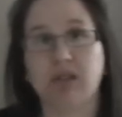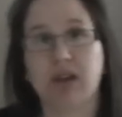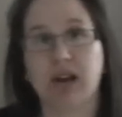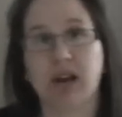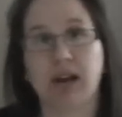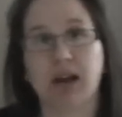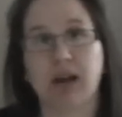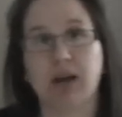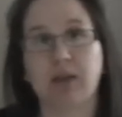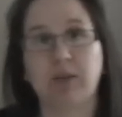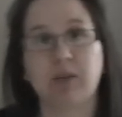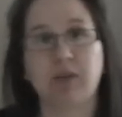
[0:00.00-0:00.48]

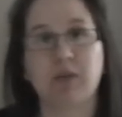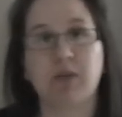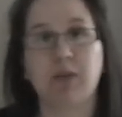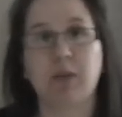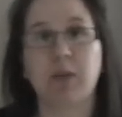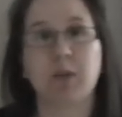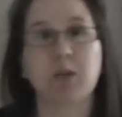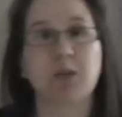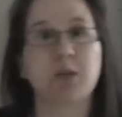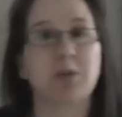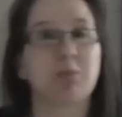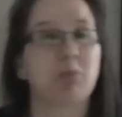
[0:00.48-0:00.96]
If he
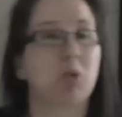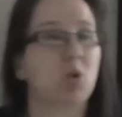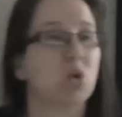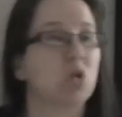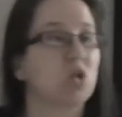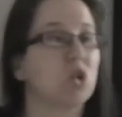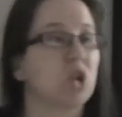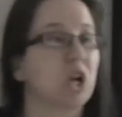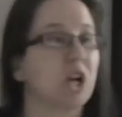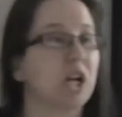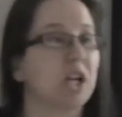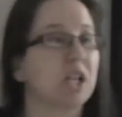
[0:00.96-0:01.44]
wants more
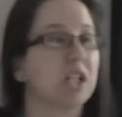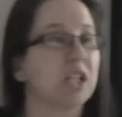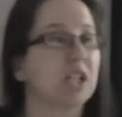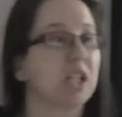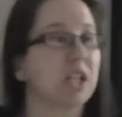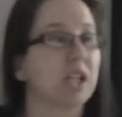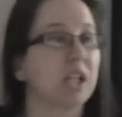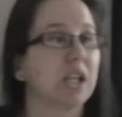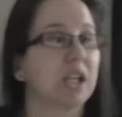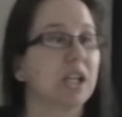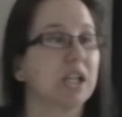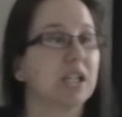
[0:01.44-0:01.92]
trucks
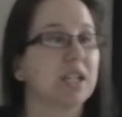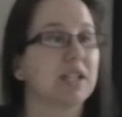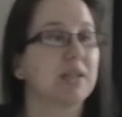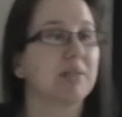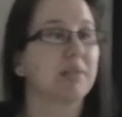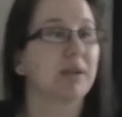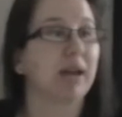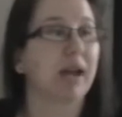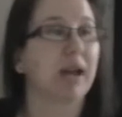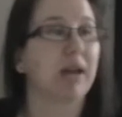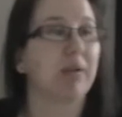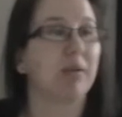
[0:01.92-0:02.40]
and things to
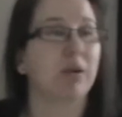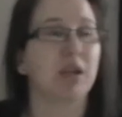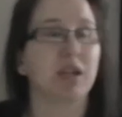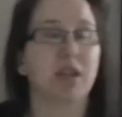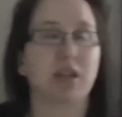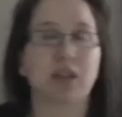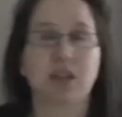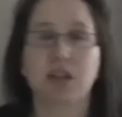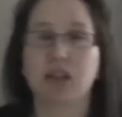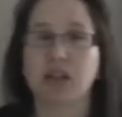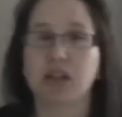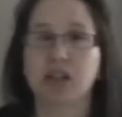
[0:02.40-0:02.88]
play
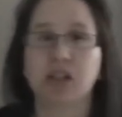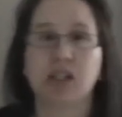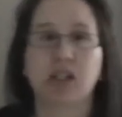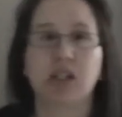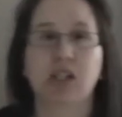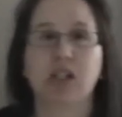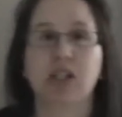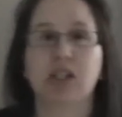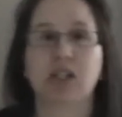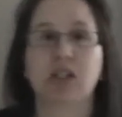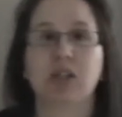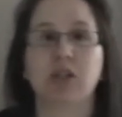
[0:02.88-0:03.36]
with,
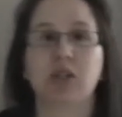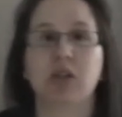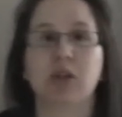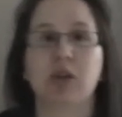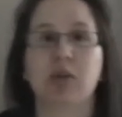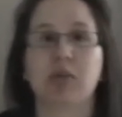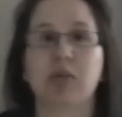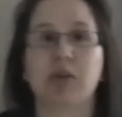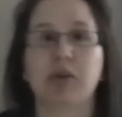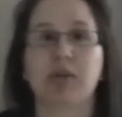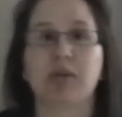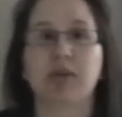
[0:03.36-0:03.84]
not a
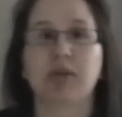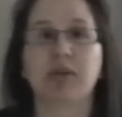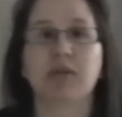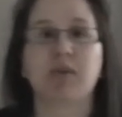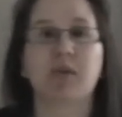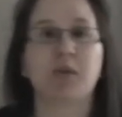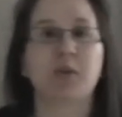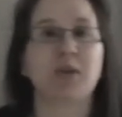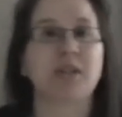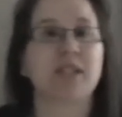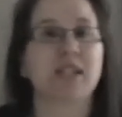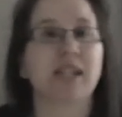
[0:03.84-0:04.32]
problem. If
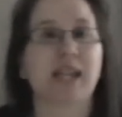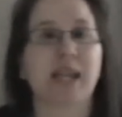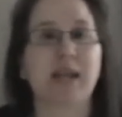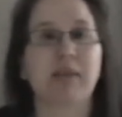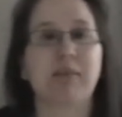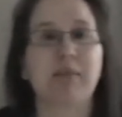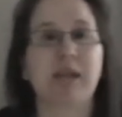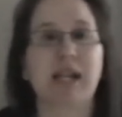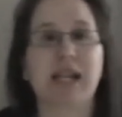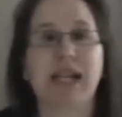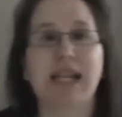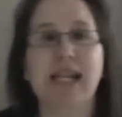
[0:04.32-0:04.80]
he wants to
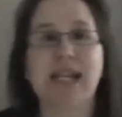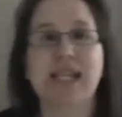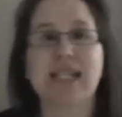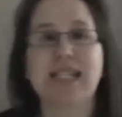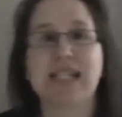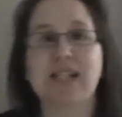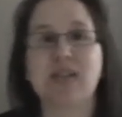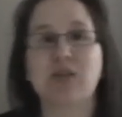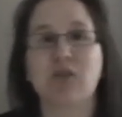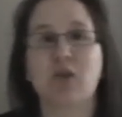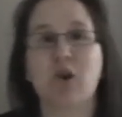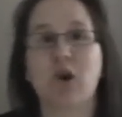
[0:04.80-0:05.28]
keep
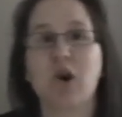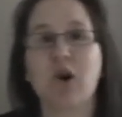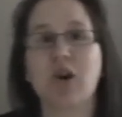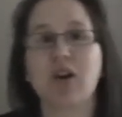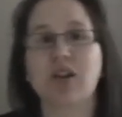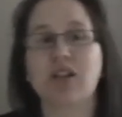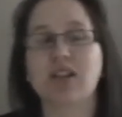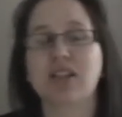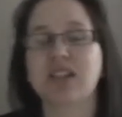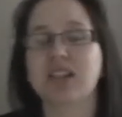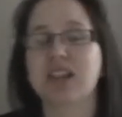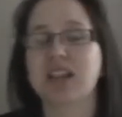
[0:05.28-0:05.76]
collecting
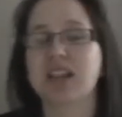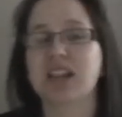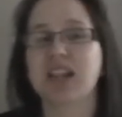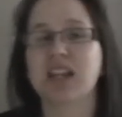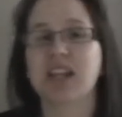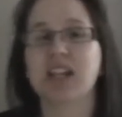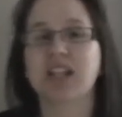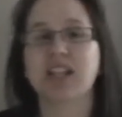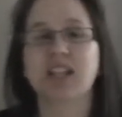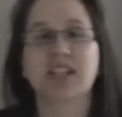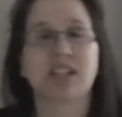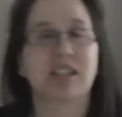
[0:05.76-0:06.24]
rocks and
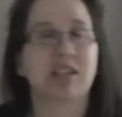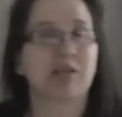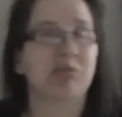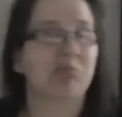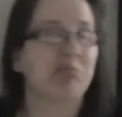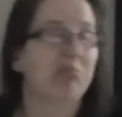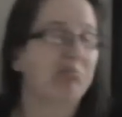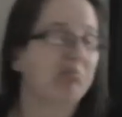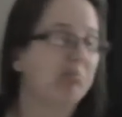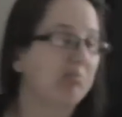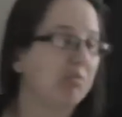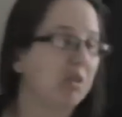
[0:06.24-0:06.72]
things,
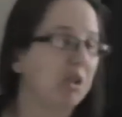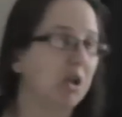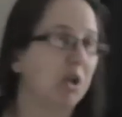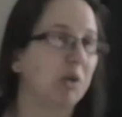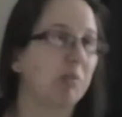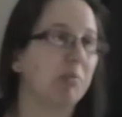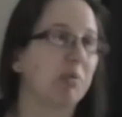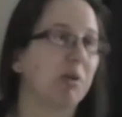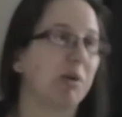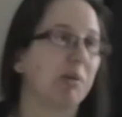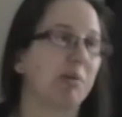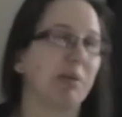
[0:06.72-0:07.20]
not a
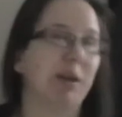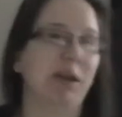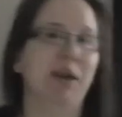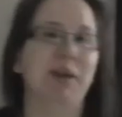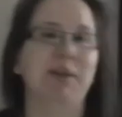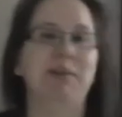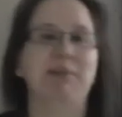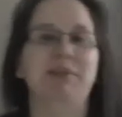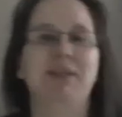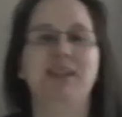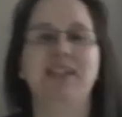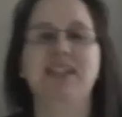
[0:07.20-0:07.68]

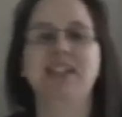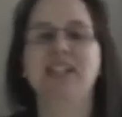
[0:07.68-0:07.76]
problem.